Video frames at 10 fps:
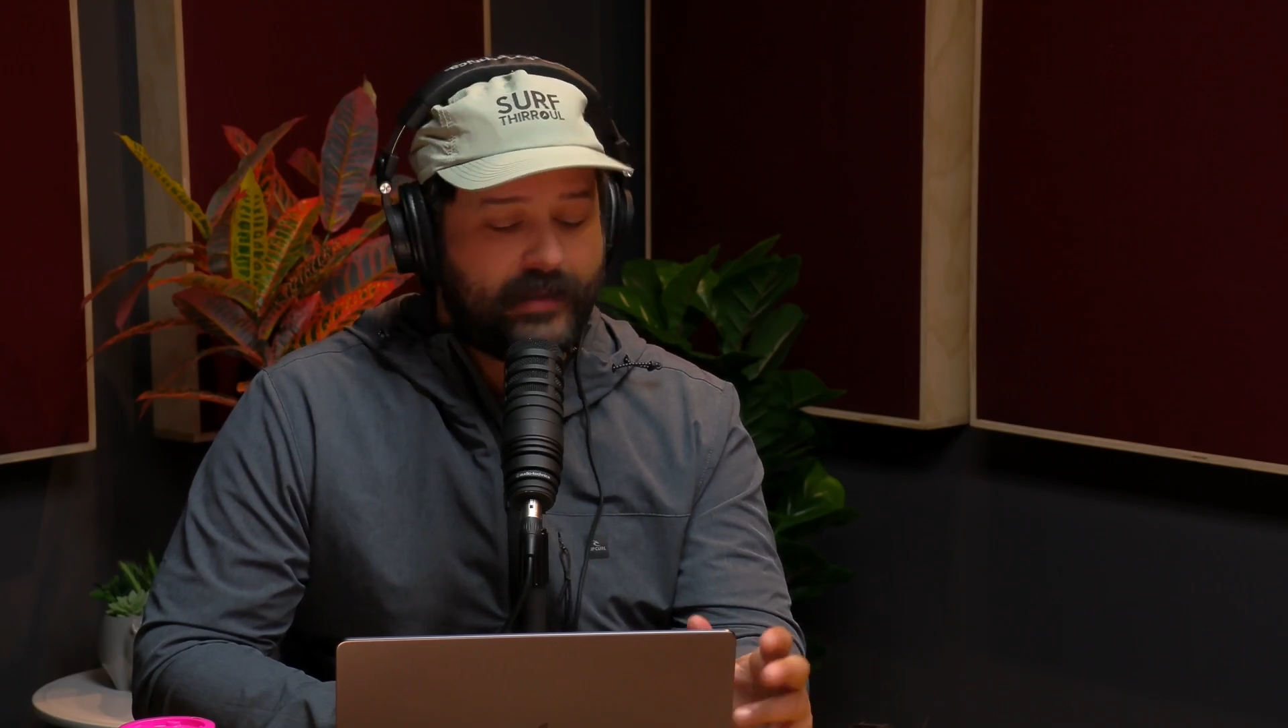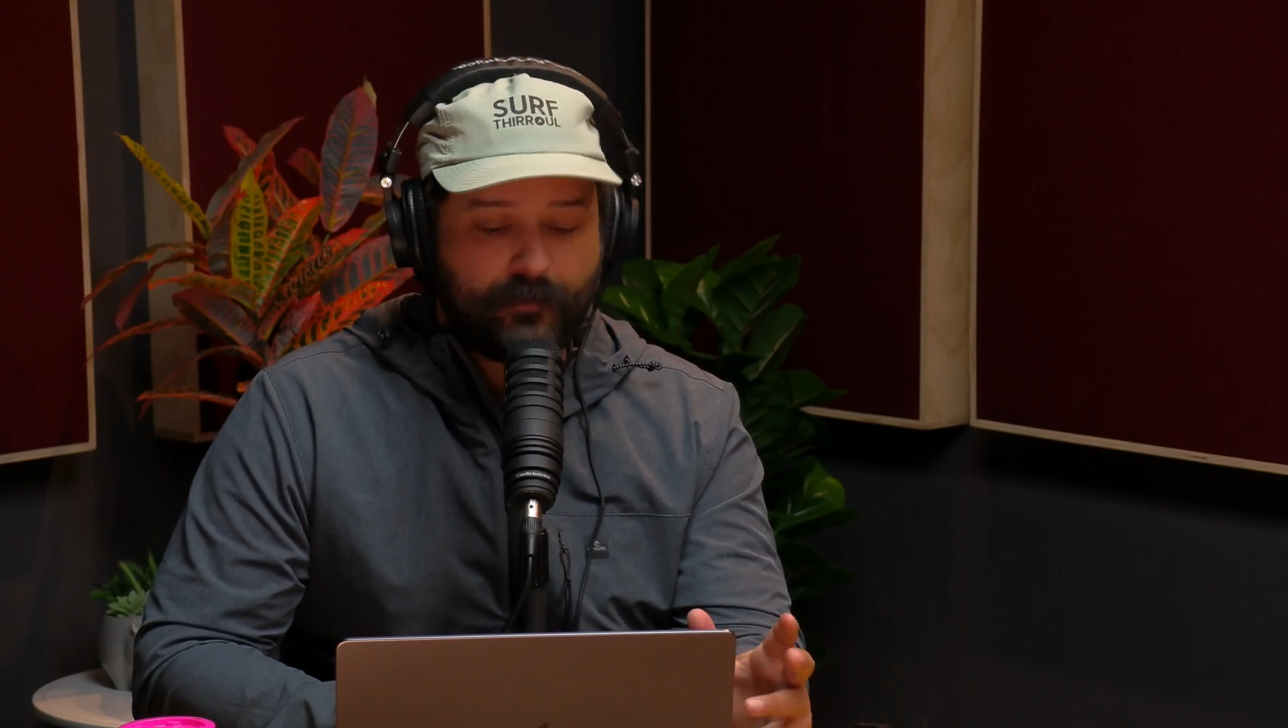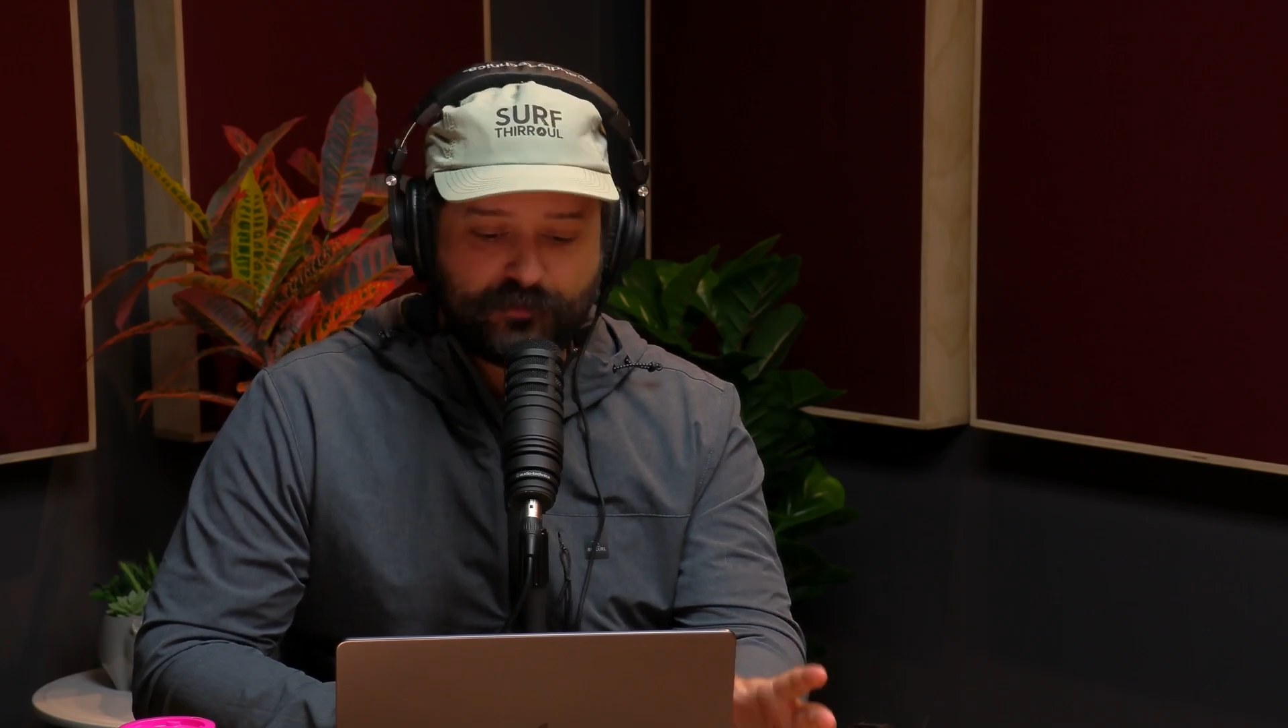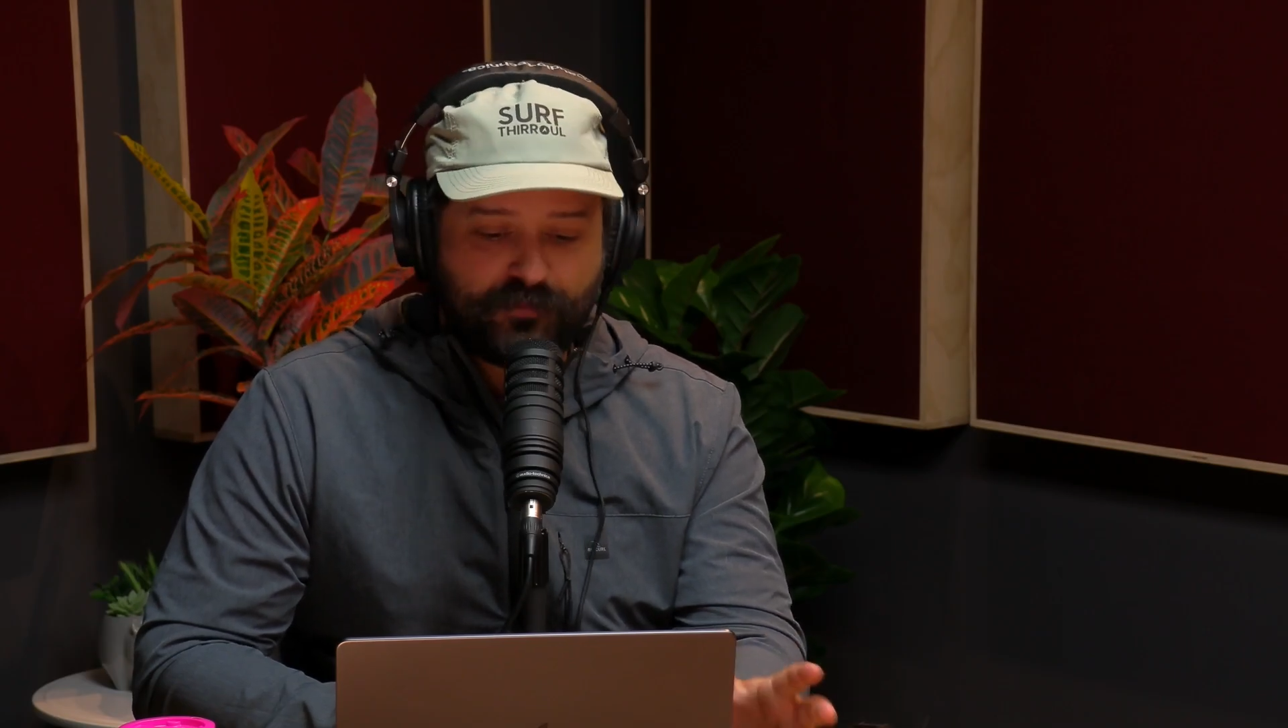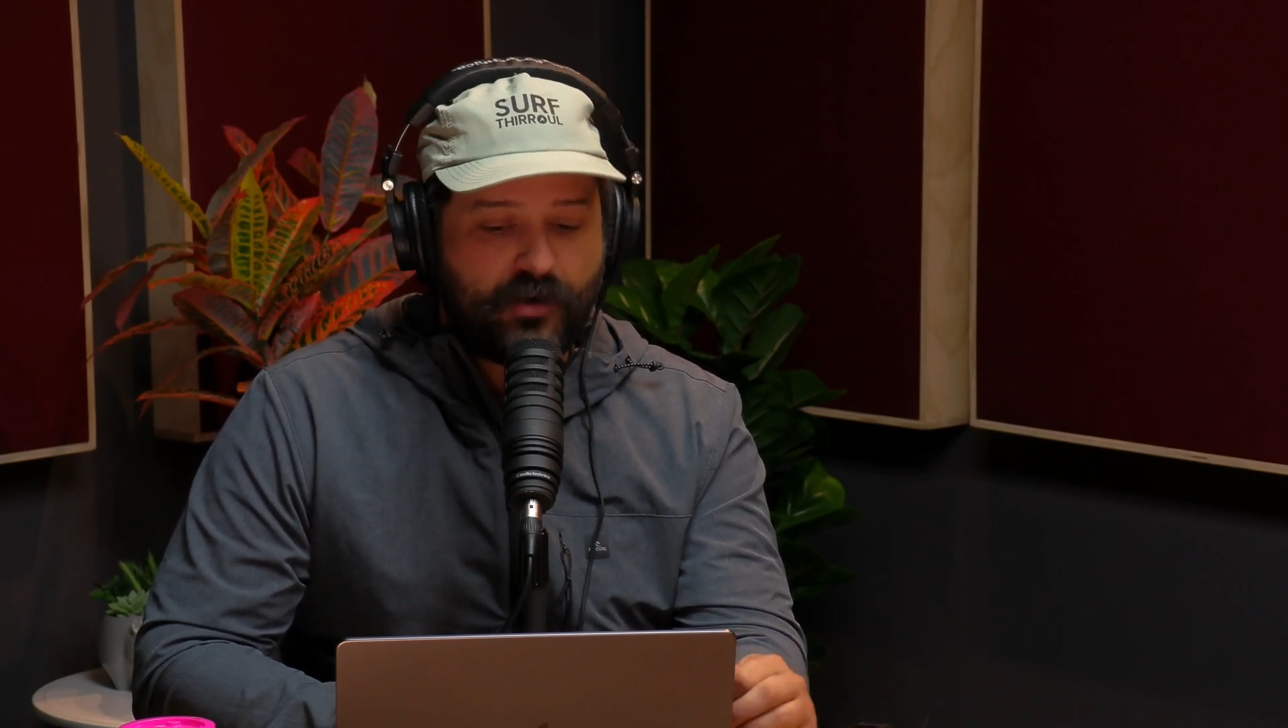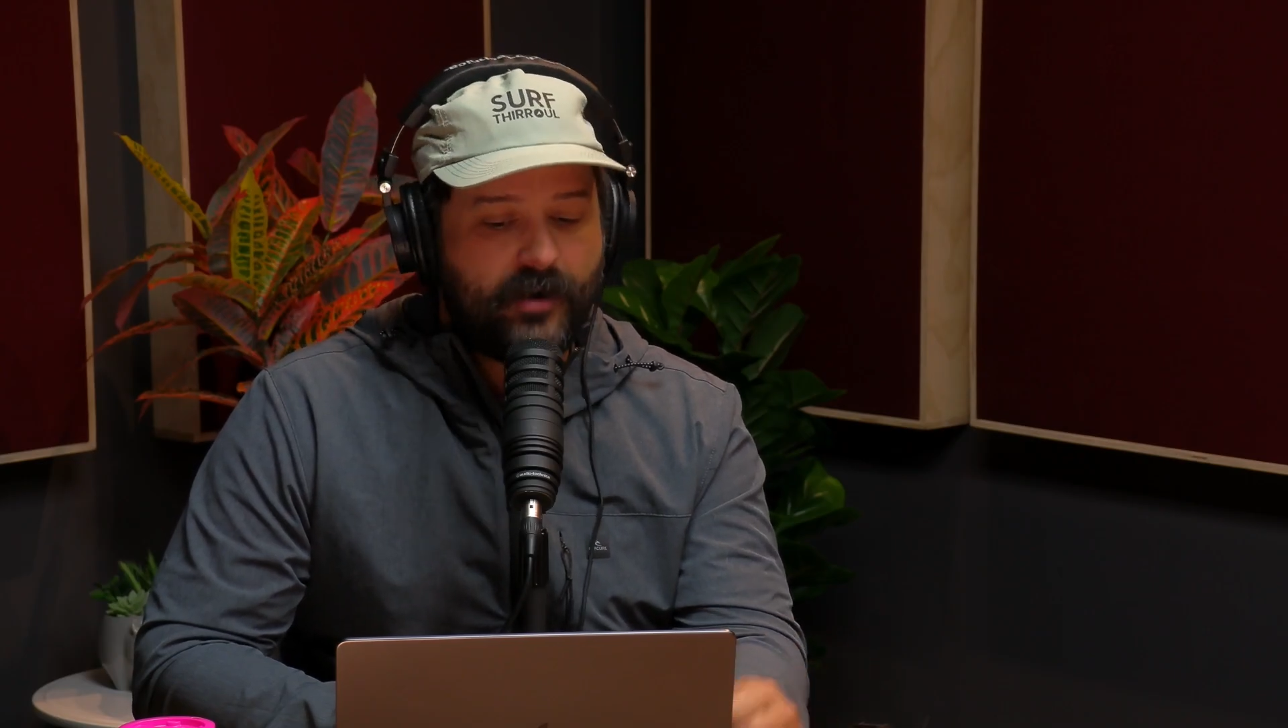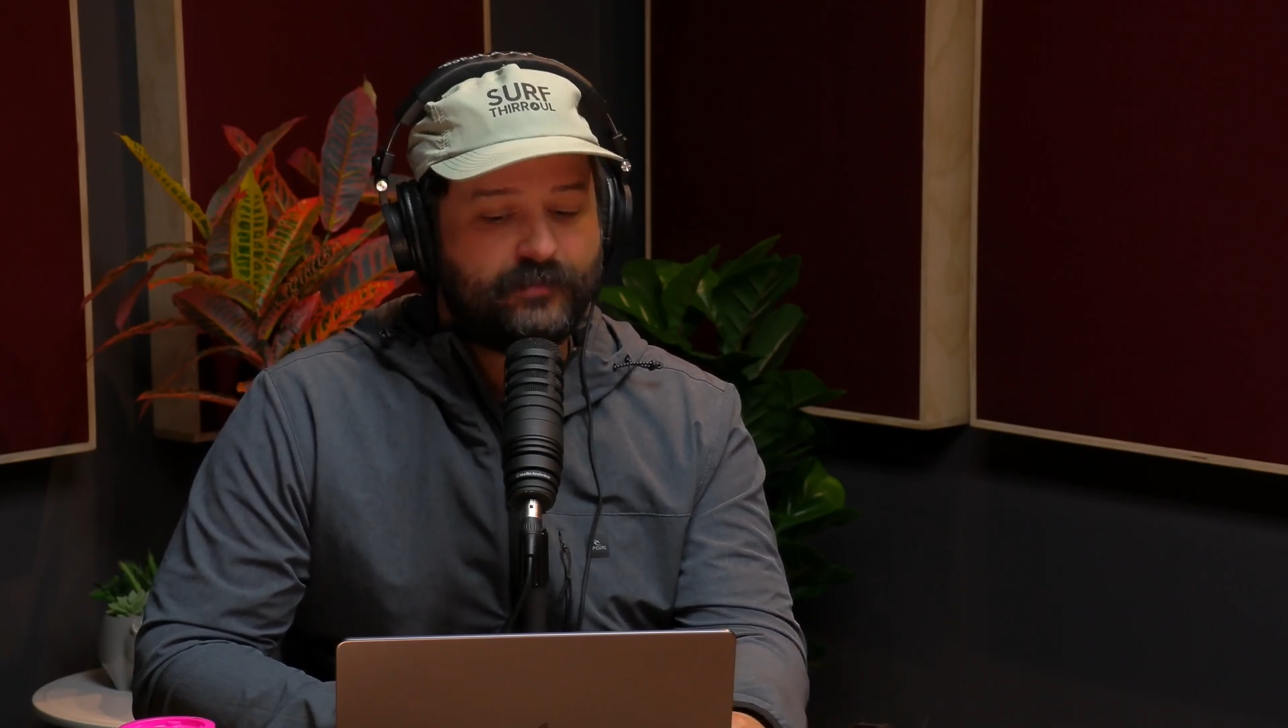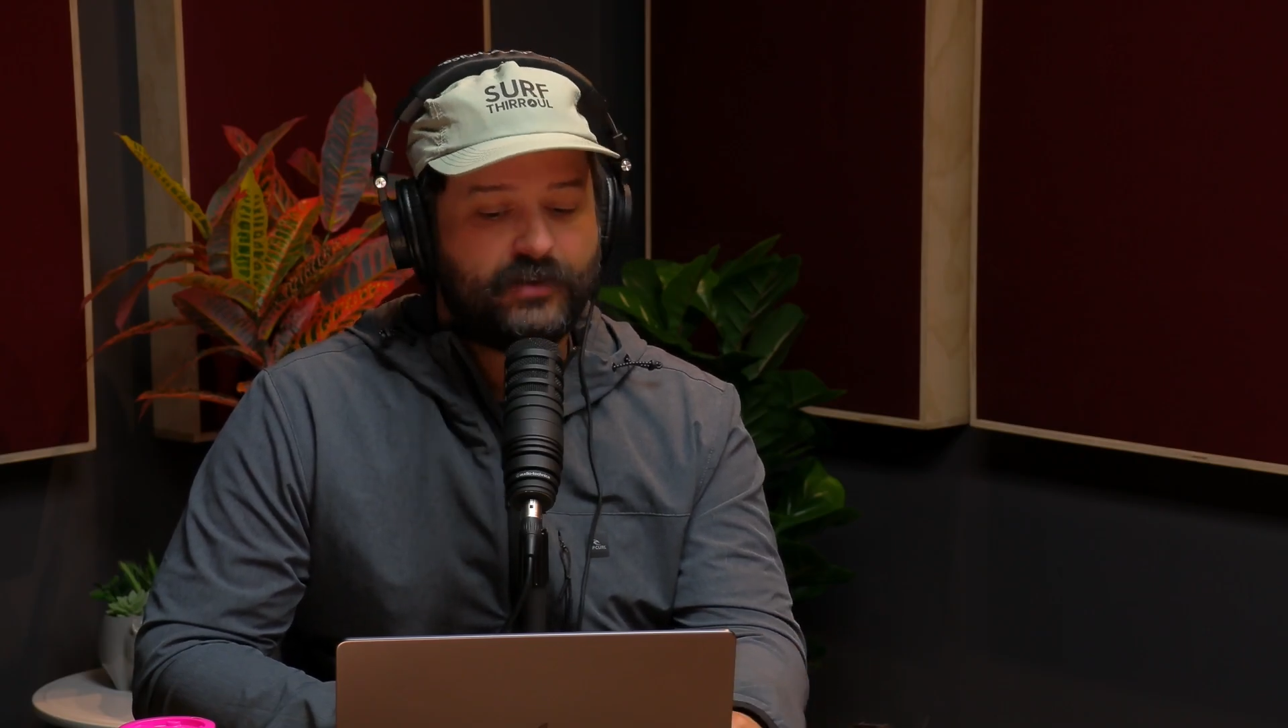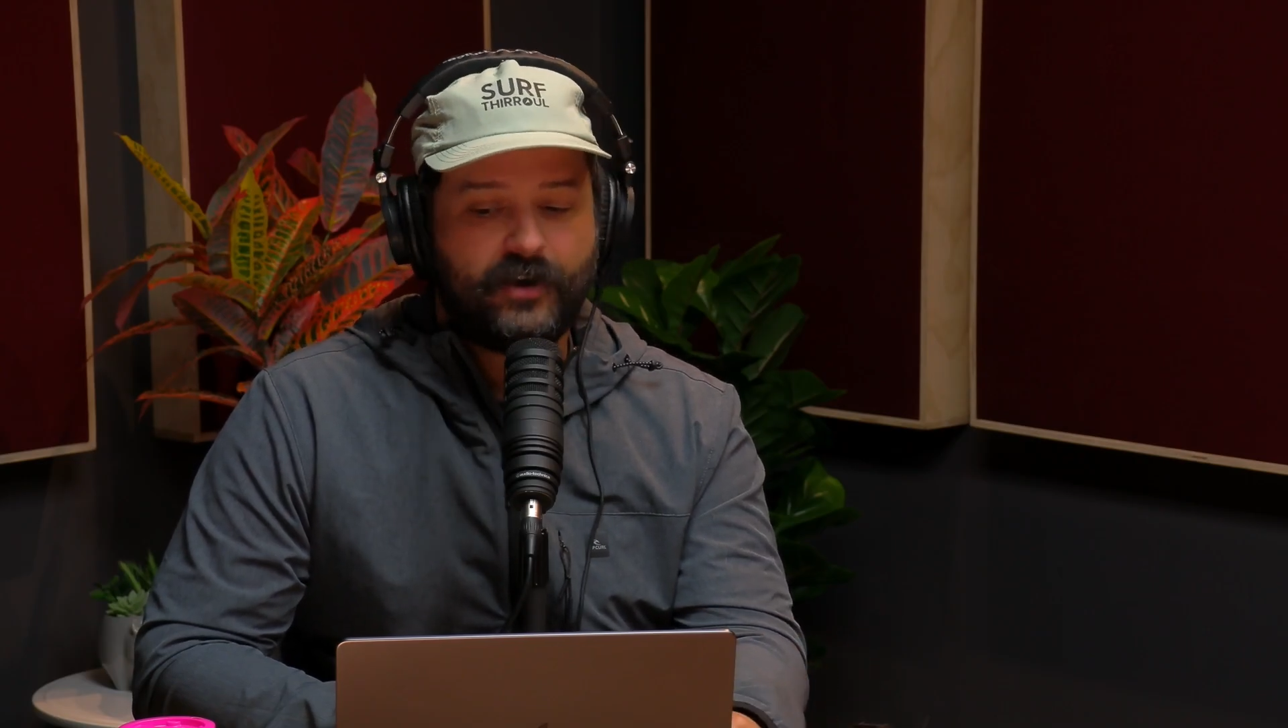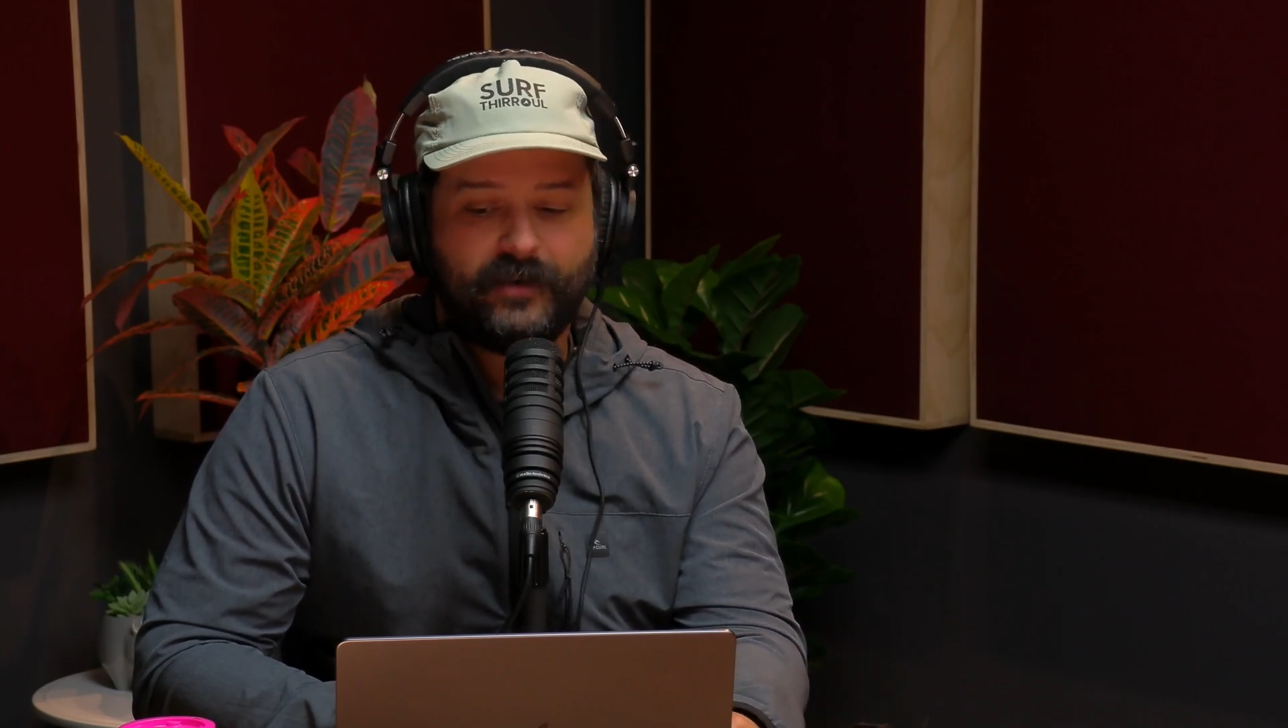That was
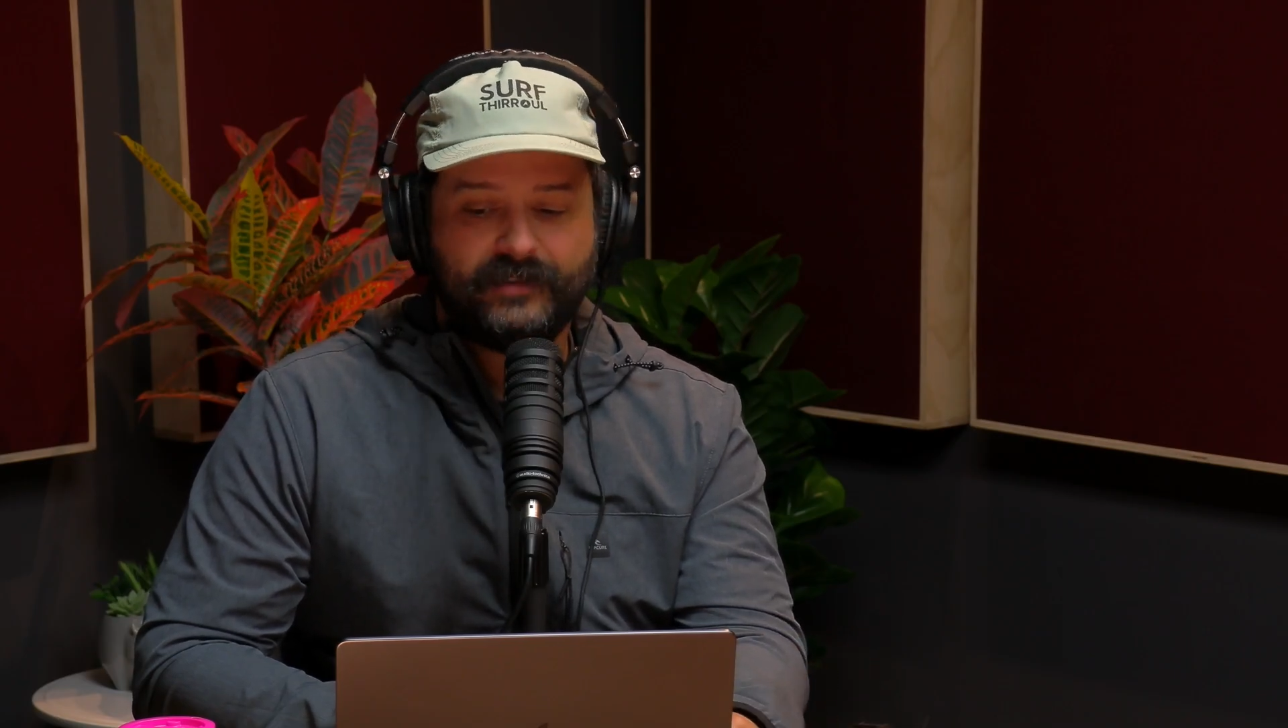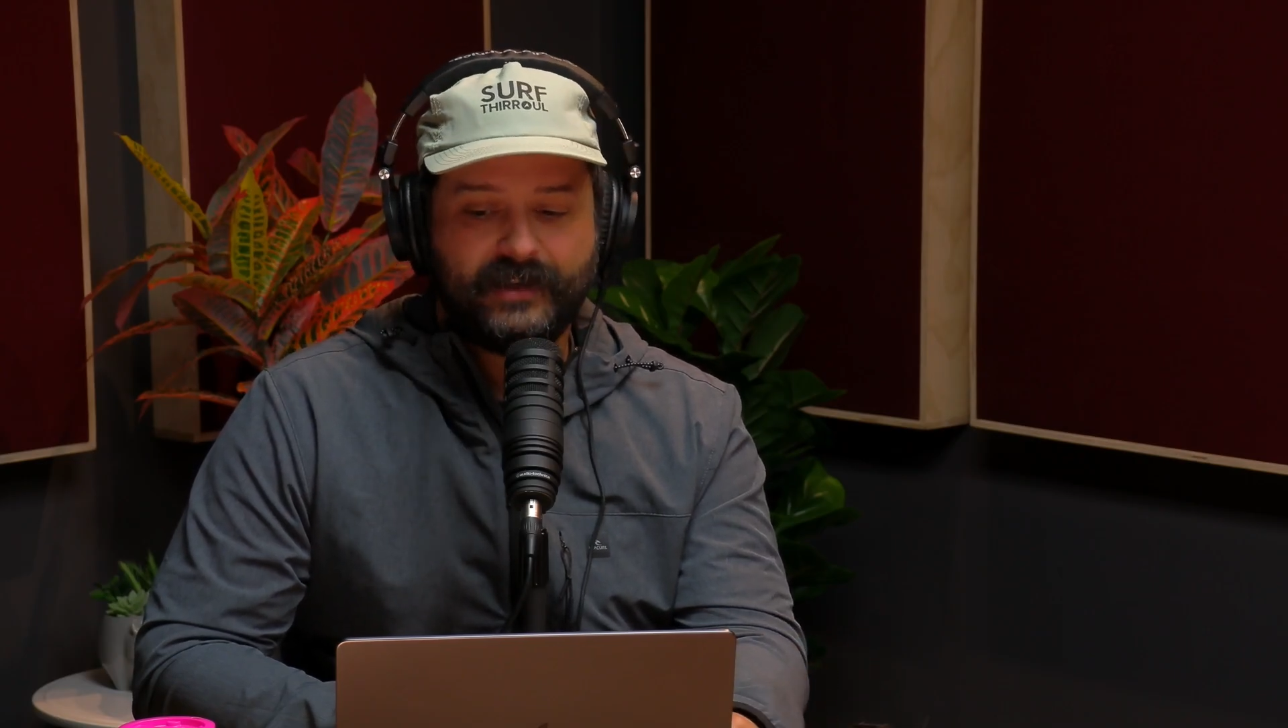primetime